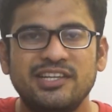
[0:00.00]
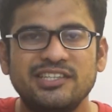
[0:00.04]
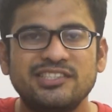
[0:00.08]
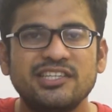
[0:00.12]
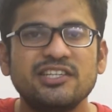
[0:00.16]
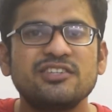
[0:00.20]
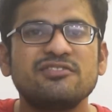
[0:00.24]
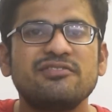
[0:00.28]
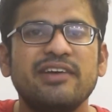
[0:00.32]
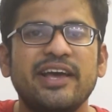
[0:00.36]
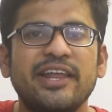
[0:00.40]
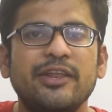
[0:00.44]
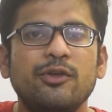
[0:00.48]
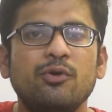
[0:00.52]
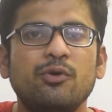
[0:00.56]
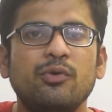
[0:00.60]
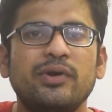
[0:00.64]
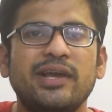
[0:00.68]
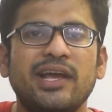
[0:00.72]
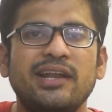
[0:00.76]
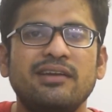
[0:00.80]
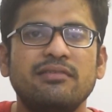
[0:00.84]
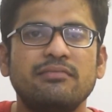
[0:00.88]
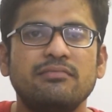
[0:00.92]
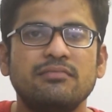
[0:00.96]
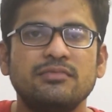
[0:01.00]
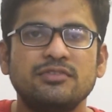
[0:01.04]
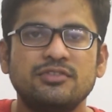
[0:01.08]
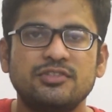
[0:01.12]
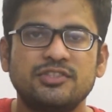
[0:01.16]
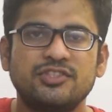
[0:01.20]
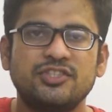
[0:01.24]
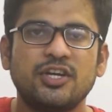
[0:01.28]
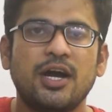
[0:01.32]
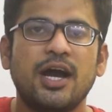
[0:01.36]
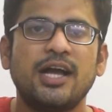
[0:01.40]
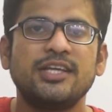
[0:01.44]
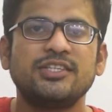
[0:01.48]
This is where you can
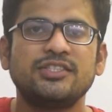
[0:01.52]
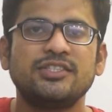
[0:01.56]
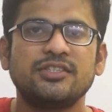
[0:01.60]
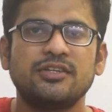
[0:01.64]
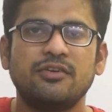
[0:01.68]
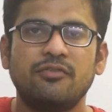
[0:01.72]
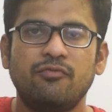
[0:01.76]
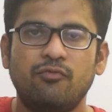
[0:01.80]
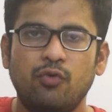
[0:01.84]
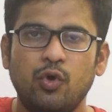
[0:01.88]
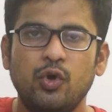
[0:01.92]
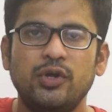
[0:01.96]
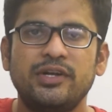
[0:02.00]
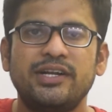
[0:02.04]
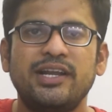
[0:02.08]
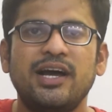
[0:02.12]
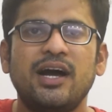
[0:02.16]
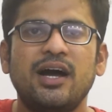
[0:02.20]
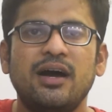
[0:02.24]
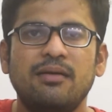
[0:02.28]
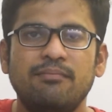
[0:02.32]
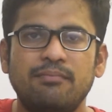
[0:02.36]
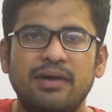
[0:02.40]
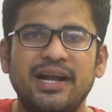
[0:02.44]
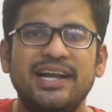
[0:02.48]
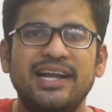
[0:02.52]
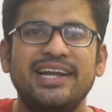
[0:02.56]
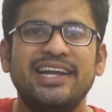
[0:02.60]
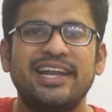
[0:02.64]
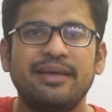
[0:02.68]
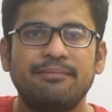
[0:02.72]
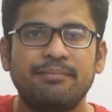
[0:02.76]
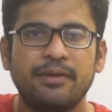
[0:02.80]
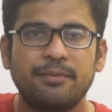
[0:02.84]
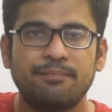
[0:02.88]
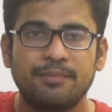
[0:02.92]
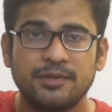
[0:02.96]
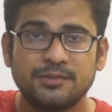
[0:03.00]
charge Volta
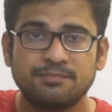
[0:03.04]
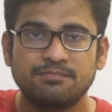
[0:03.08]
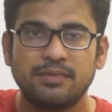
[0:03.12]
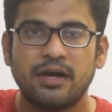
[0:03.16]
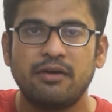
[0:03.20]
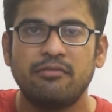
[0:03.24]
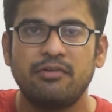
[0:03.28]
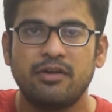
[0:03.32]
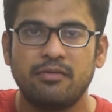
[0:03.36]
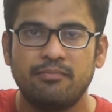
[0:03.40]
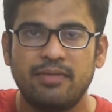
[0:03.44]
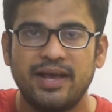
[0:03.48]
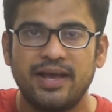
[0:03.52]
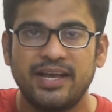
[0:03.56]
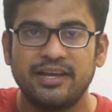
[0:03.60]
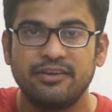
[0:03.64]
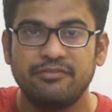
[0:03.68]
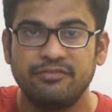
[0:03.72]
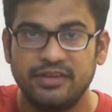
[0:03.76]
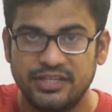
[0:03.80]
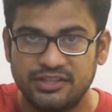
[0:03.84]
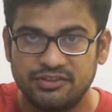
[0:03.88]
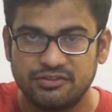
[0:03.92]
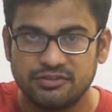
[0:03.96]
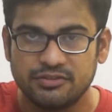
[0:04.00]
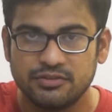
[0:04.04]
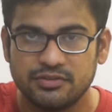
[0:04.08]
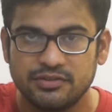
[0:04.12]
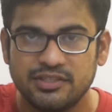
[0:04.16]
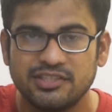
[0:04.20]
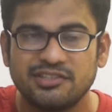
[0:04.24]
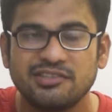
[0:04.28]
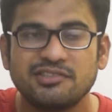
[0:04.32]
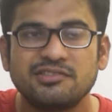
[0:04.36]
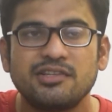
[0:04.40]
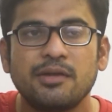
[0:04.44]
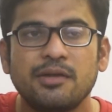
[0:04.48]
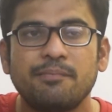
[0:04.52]
Multipurpose Powerbank with.
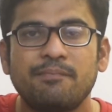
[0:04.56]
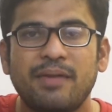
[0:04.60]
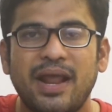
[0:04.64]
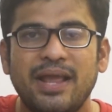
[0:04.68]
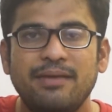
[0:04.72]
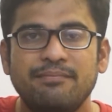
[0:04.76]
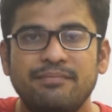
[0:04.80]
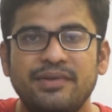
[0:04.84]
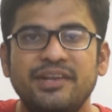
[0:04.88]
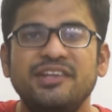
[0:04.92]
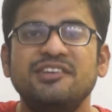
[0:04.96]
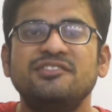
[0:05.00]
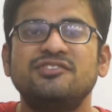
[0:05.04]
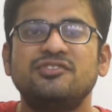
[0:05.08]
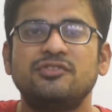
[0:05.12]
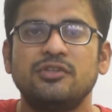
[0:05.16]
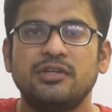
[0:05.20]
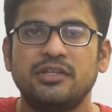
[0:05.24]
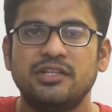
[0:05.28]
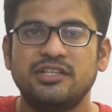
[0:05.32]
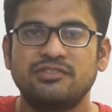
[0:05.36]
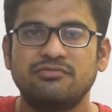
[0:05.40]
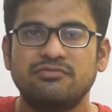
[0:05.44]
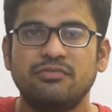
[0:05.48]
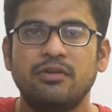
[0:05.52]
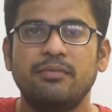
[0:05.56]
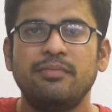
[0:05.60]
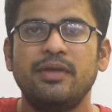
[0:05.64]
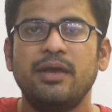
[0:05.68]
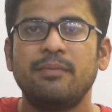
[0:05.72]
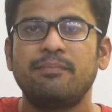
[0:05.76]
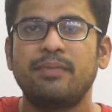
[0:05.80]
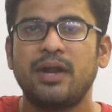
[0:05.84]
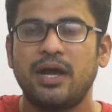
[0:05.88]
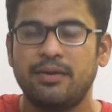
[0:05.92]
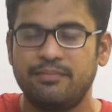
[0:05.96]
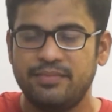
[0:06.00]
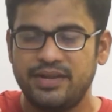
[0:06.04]
This will be a
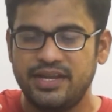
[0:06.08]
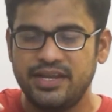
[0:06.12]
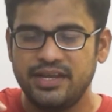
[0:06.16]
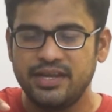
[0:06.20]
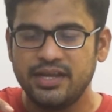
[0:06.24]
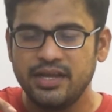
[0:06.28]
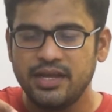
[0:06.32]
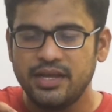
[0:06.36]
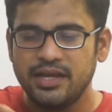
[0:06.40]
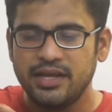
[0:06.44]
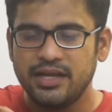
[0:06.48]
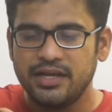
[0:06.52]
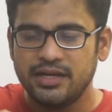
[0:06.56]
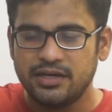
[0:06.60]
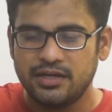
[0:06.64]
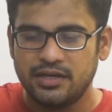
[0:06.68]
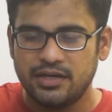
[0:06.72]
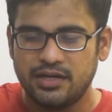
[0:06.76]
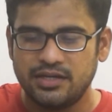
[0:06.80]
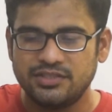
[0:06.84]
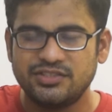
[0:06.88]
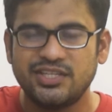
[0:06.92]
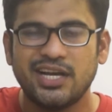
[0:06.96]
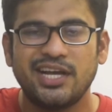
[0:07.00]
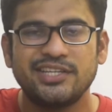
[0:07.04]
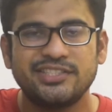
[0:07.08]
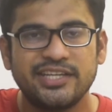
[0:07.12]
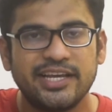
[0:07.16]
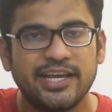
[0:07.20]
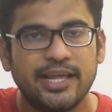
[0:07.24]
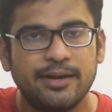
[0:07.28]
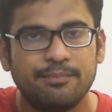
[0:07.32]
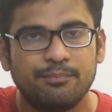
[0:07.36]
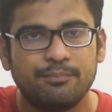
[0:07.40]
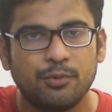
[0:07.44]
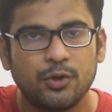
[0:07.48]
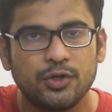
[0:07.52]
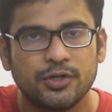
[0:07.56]
primary charging
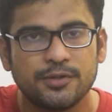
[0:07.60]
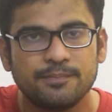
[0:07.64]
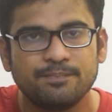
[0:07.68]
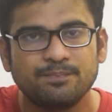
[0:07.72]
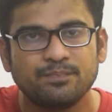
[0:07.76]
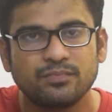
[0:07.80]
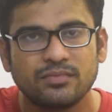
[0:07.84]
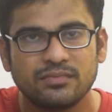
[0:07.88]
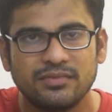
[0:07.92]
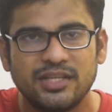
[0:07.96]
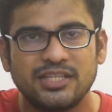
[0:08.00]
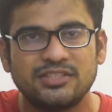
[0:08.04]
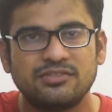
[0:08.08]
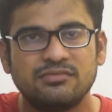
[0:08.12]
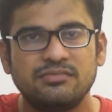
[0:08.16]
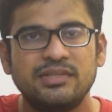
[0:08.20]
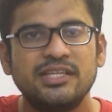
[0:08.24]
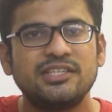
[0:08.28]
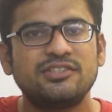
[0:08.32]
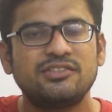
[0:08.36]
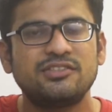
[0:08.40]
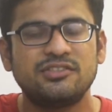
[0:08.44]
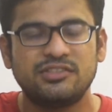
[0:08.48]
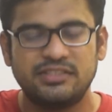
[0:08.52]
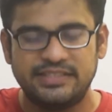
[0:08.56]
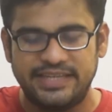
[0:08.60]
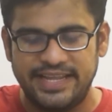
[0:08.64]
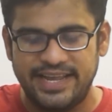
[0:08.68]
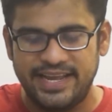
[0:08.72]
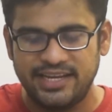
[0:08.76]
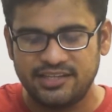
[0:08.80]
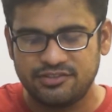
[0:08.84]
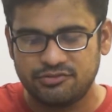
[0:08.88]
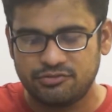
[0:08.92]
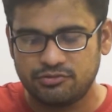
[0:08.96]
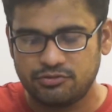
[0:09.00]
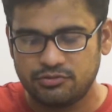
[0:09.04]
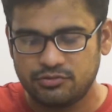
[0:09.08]
input. This
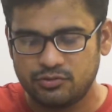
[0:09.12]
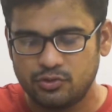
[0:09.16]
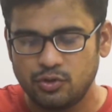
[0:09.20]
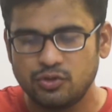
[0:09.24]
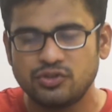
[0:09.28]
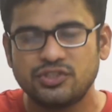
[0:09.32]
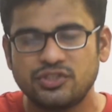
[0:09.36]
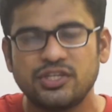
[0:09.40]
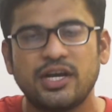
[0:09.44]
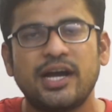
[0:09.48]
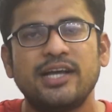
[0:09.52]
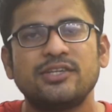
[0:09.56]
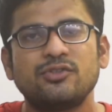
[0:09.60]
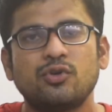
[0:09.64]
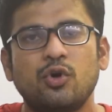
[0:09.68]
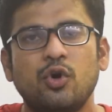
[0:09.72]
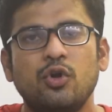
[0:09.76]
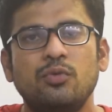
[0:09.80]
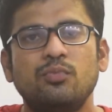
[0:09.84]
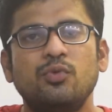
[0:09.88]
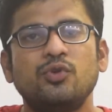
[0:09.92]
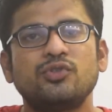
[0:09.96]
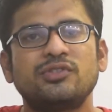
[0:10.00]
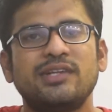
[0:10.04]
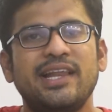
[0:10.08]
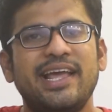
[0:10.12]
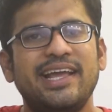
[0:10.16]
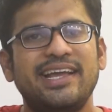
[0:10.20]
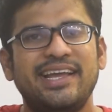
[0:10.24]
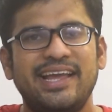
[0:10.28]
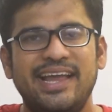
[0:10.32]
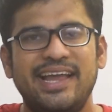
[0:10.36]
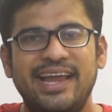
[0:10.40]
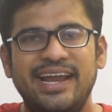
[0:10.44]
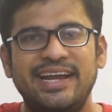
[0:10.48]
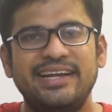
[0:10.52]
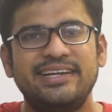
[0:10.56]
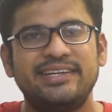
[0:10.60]
takes to charge almost like
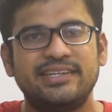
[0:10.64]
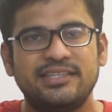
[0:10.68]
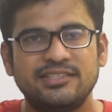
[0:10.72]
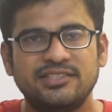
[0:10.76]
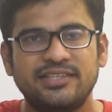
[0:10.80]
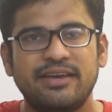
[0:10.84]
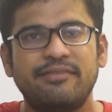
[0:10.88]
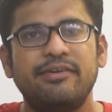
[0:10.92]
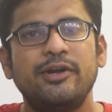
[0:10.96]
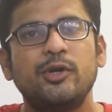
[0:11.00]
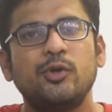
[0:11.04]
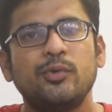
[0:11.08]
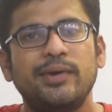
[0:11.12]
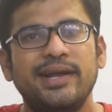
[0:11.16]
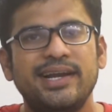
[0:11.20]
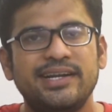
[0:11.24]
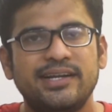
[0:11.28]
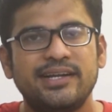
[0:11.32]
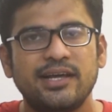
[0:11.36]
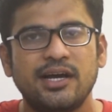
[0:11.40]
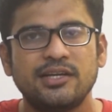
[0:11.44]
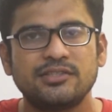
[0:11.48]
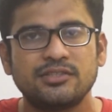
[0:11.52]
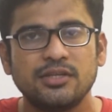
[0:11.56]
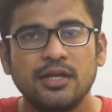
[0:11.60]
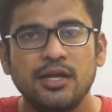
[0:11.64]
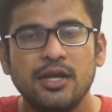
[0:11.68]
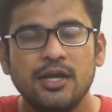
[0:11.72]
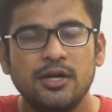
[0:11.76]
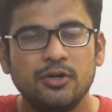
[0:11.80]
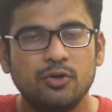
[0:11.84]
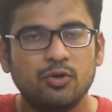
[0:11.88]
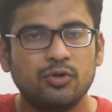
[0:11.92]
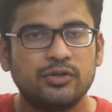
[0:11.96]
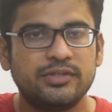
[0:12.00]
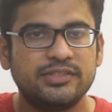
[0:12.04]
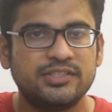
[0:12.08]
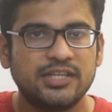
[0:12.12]
7 to 8 hours
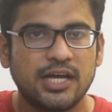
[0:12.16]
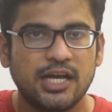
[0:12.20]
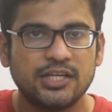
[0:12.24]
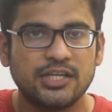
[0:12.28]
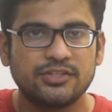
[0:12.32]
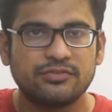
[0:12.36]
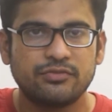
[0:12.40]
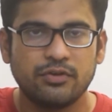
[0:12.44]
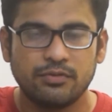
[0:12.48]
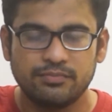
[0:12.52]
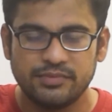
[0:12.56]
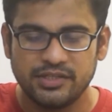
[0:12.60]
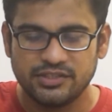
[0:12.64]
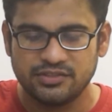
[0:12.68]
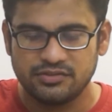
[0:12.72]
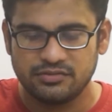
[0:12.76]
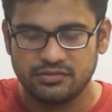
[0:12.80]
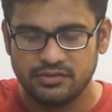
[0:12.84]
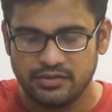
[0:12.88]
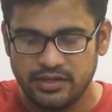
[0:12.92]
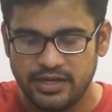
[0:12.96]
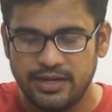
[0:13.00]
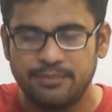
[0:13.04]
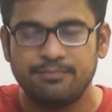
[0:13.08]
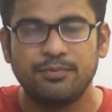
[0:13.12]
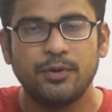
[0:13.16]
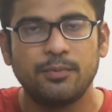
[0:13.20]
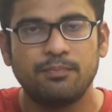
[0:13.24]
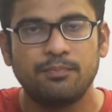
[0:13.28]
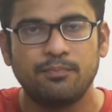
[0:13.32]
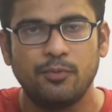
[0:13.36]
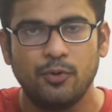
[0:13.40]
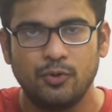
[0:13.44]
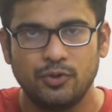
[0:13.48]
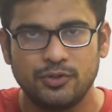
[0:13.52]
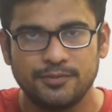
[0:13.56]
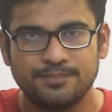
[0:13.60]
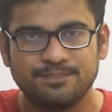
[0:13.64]
to charge from this input
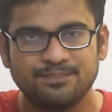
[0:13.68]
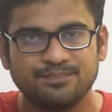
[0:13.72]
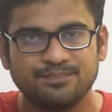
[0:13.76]
port.